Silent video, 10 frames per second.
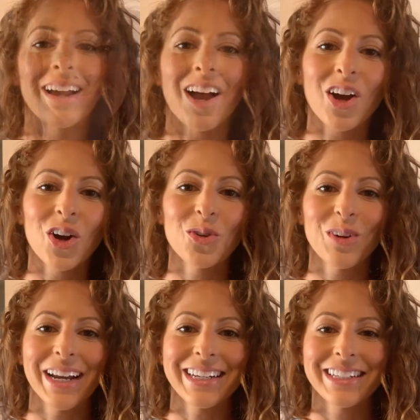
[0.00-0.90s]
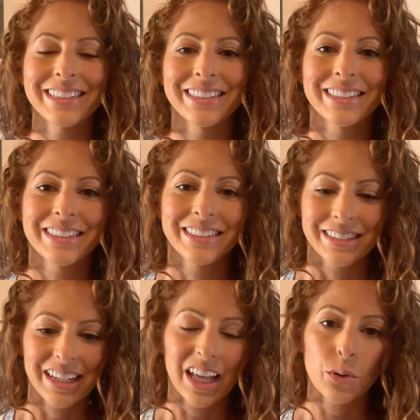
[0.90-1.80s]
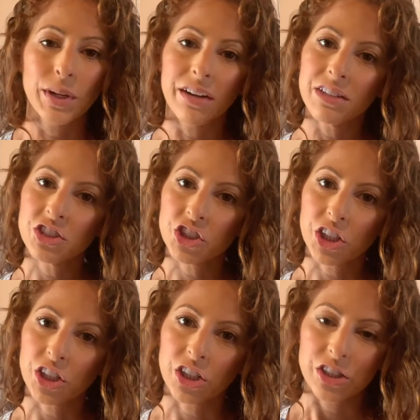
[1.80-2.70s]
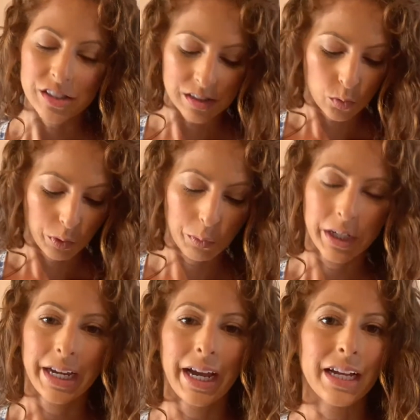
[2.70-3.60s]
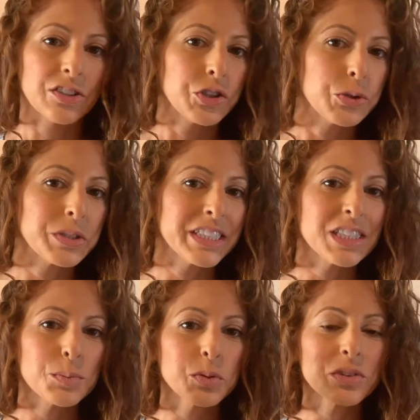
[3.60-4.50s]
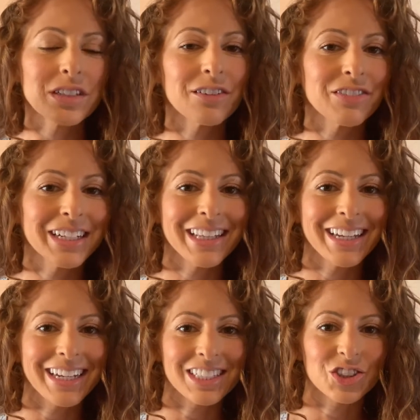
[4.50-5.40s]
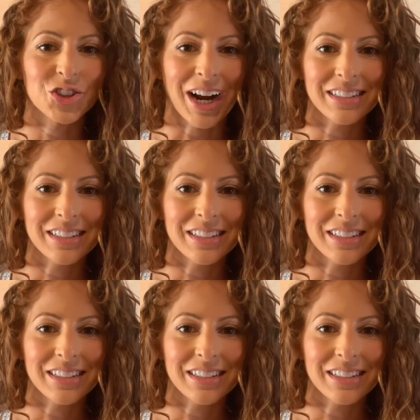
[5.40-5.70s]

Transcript: All right, now that we have the sugars, we want to add 2 teaspoons of vanilla extract.